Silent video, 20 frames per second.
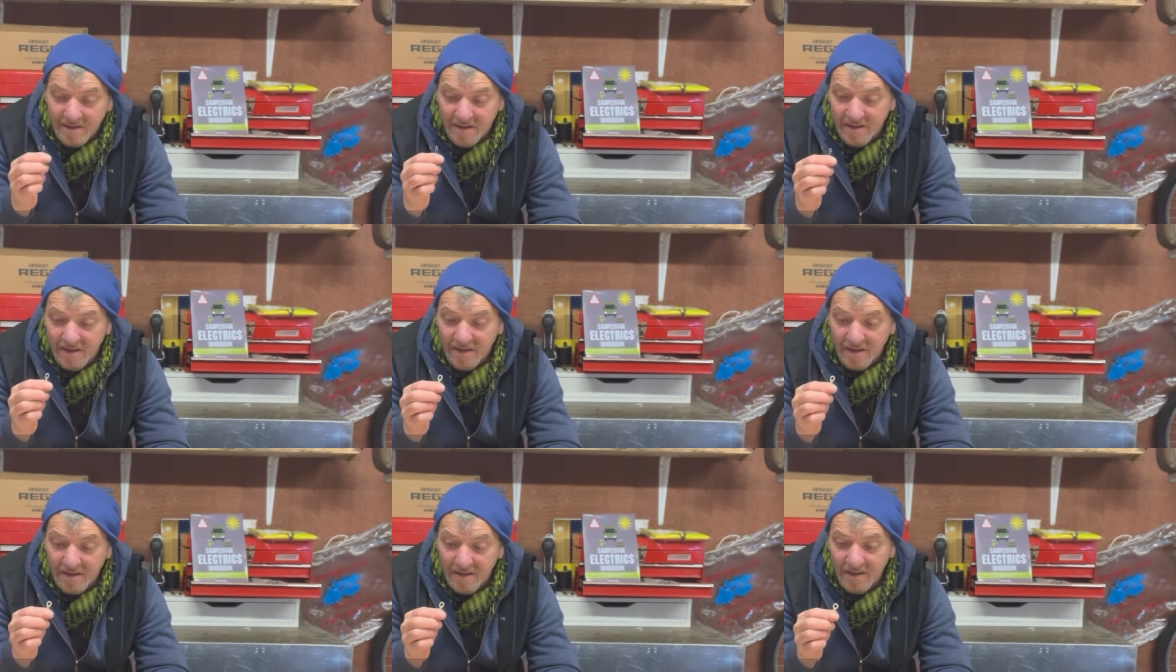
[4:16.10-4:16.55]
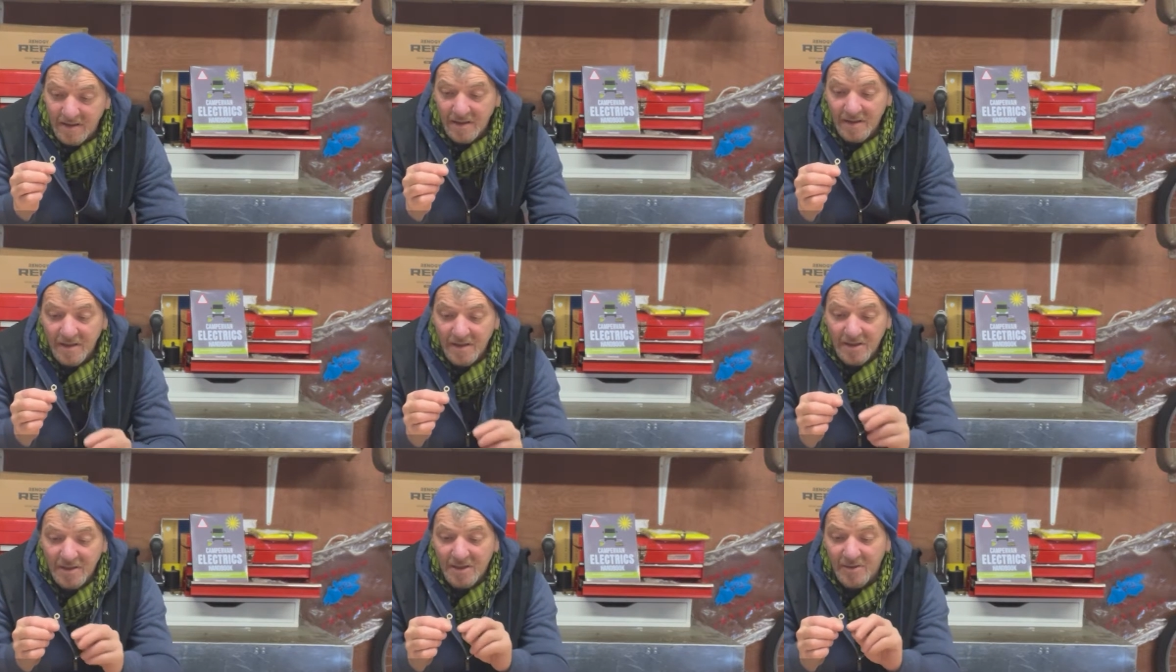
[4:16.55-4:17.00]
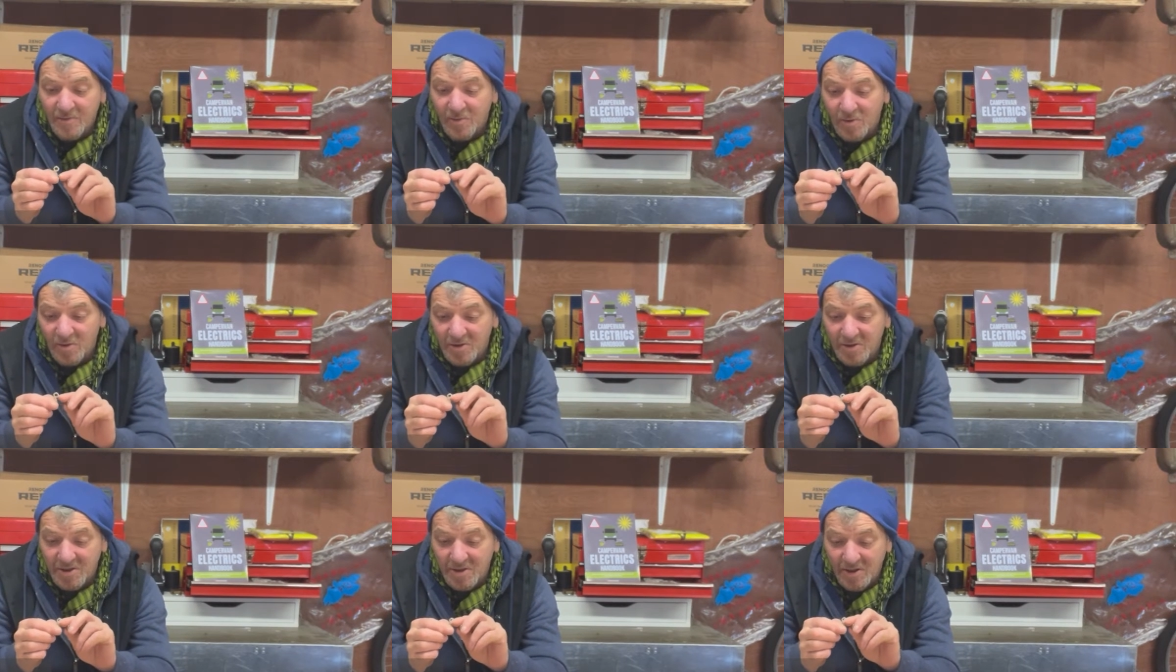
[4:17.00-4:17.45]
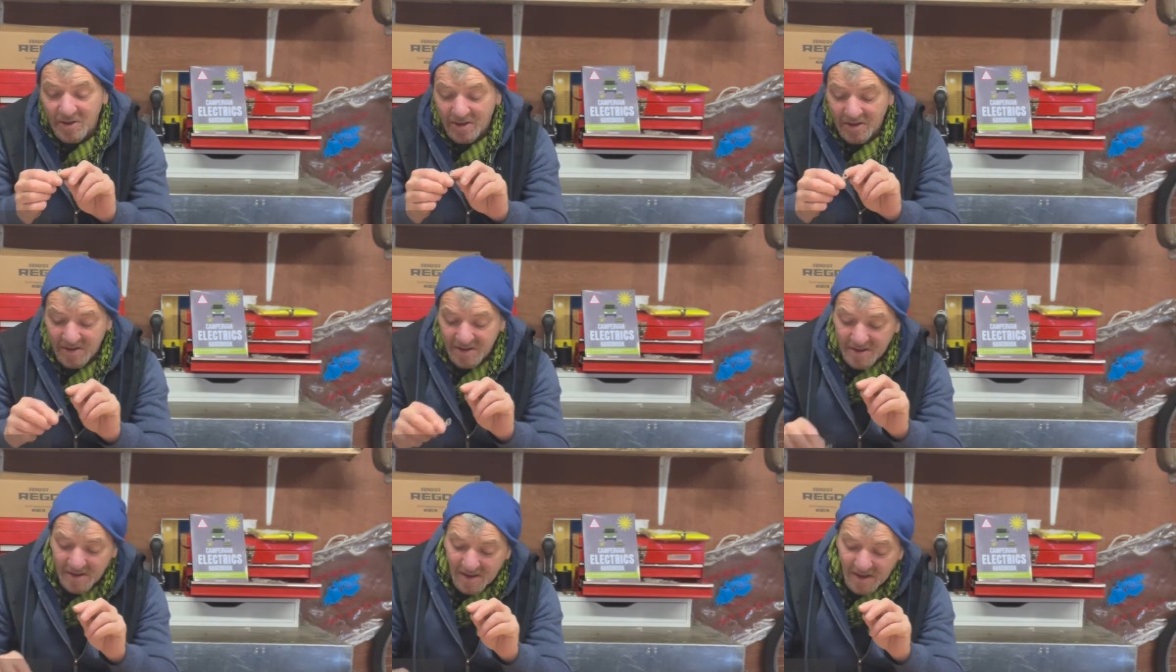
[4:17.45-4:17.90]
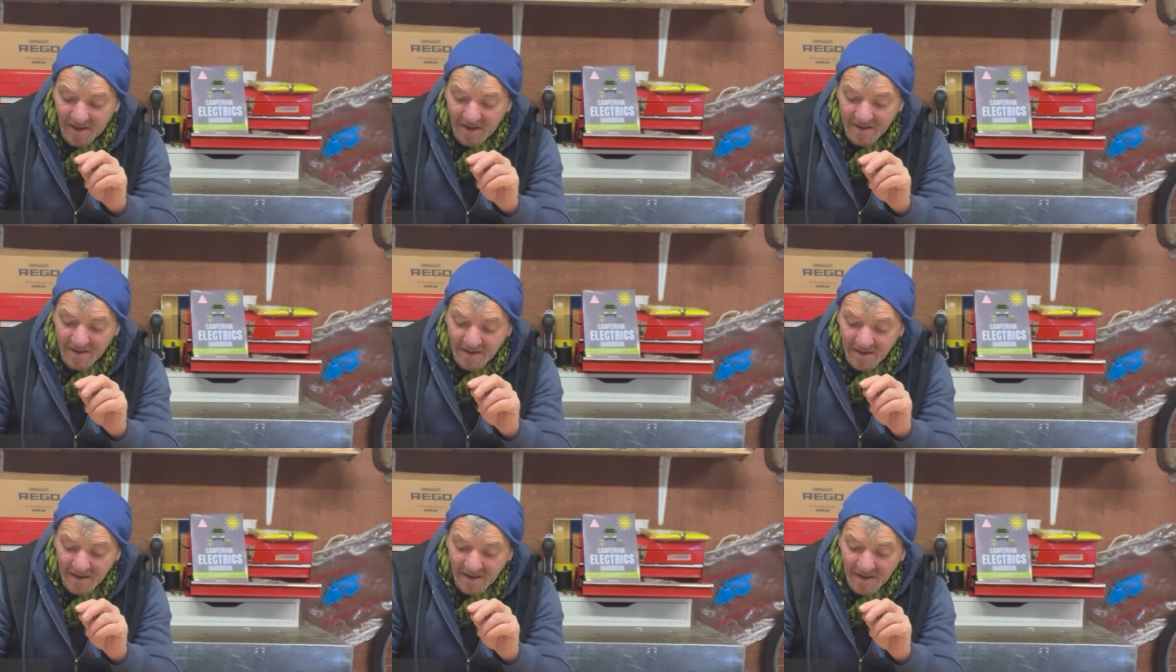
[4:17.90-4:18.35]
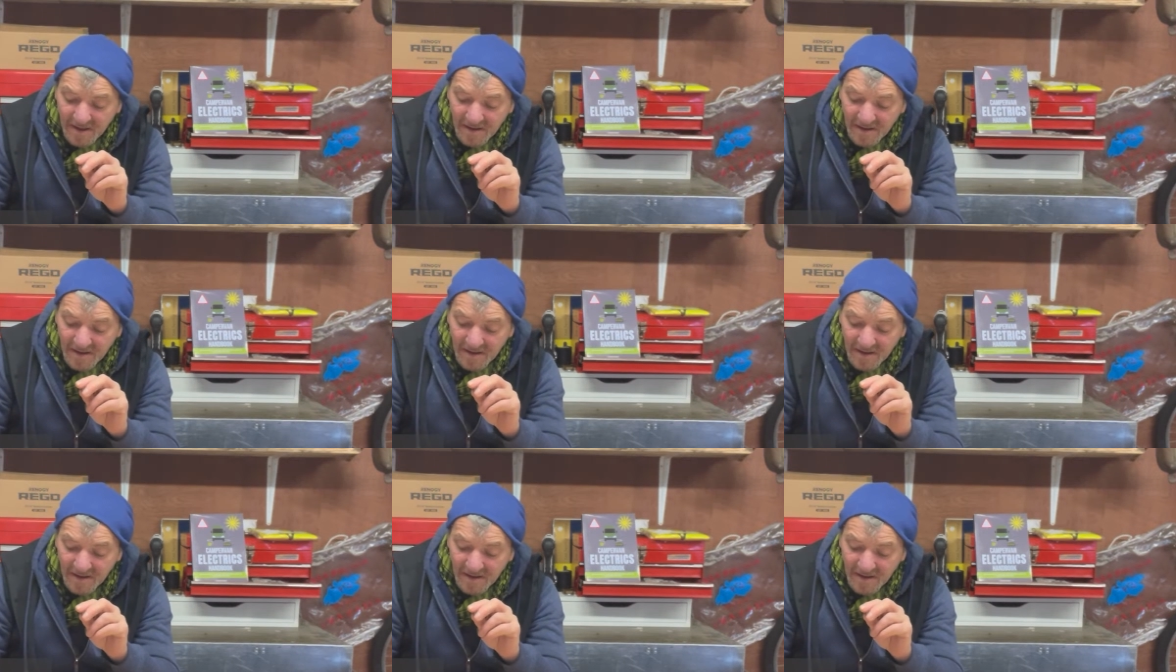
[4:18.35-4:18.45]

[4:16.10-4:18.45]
the smaller circuit size